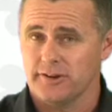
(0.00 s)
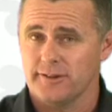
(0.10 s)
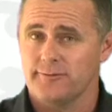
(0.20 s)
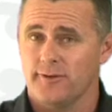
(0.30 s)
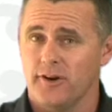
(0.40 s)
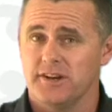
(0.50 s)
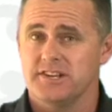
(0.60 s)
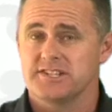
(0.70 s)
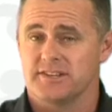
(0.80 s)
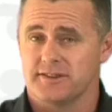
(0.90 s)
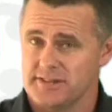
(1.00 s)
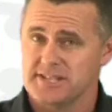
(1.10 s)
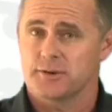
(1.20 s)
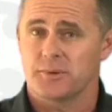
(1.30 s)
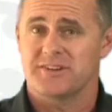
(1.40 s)
of the findings and the
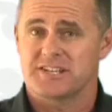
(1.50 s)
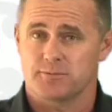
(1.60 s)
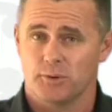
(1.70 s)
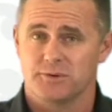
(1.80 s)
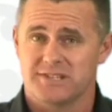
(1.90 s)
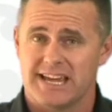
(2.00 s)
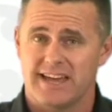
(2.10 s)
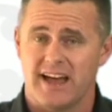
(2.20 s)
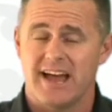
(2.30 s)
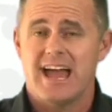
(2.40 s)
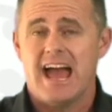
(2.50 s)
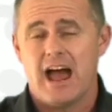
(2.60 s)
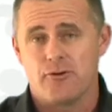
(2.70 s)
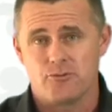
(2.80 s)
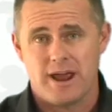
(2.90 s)
things that we've explored together
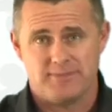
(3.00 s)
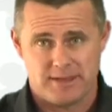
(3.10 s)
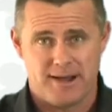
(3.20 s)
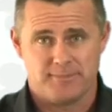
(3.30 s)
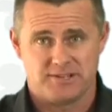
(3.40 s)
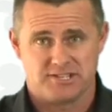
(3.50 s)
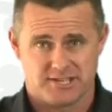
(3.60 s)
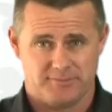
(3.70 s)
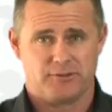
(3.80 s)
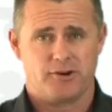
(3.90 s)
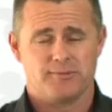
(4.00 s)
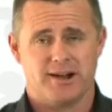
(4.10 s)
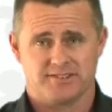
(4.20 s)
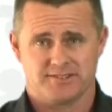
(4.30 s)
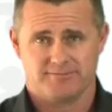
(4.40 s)
and wrap them up into something
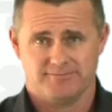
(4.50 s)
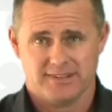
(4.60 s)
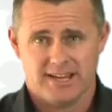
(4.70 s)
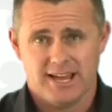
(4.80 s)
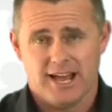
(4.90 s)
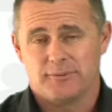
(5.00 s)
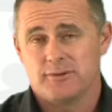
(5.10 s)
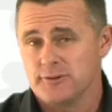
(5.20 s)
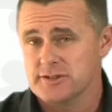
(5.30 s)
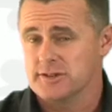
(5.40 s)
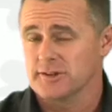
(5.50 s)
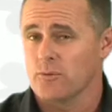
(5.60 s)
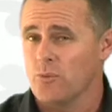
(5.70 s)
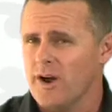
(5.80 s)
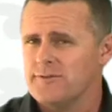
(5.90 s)
robust. And we first look
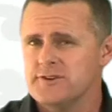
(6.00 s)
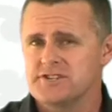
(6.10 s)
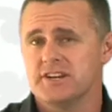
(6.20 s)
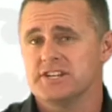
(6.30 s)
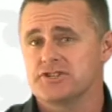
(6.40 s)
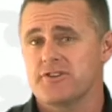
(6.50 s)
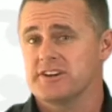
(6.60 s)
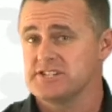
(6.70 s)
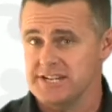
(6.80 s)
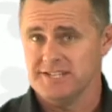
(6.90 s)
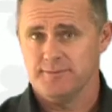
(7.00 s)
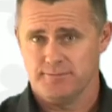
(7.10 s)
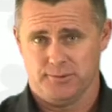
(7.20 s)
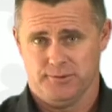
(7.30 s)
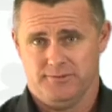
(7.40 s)
at why vision and strategy is
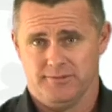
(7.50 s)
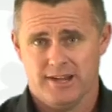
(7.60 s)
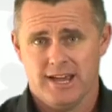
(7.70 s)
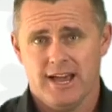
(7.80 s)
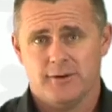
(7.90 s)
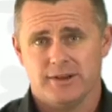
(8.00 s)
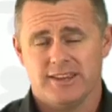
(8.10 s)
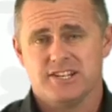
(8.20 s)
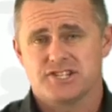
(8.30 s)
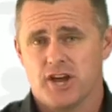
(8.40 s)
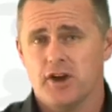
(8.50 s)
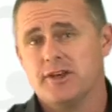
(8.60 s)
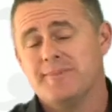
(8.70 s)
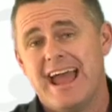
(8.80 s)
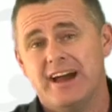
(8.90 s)
important. We then show
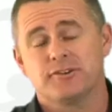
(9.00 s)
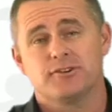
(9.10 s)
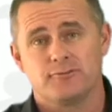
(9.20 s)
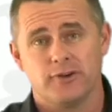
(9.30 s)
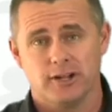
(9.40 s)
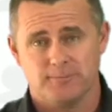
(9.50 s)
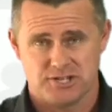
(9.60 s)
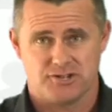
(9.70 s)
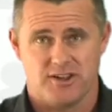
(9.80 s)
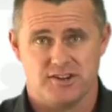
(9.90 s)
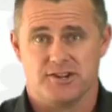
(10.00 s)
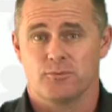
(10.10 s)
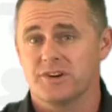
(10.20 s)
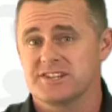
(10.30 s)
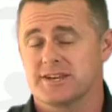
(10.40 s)
them how to develop a strategy and
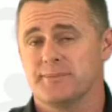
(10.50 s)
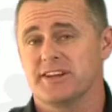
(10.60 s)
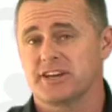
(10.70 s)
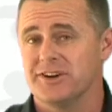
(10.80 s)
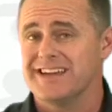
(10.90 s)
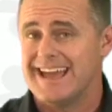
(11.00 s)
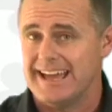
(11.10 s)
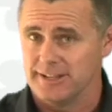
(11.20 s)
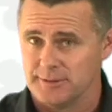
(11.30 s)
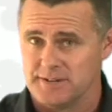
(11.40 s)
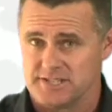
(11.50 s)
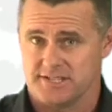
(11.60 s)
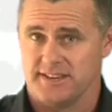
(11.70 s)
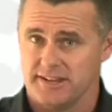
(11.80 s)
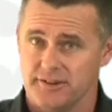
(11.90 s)
what are some of the key elements
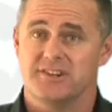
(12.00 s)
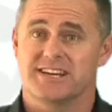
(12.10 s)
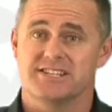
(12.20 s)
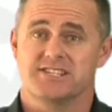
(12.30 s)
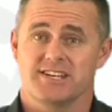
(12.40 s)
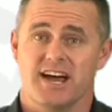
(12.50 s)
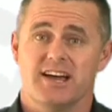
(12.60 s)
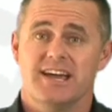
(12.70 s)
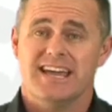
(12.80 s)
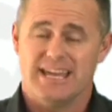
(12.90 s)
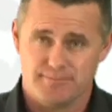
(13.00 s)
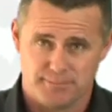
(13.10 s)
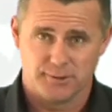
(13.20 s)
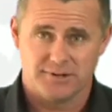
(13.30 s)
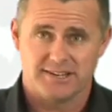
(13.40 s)
that they need to consider in
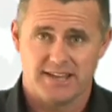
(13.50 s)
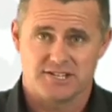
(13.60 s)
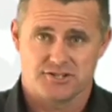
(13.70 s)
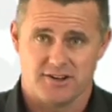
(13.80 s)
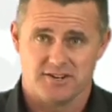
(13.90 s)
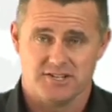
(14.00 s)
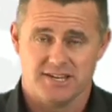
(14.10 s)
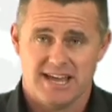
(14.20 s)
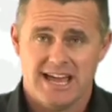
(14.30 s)
building that strategy.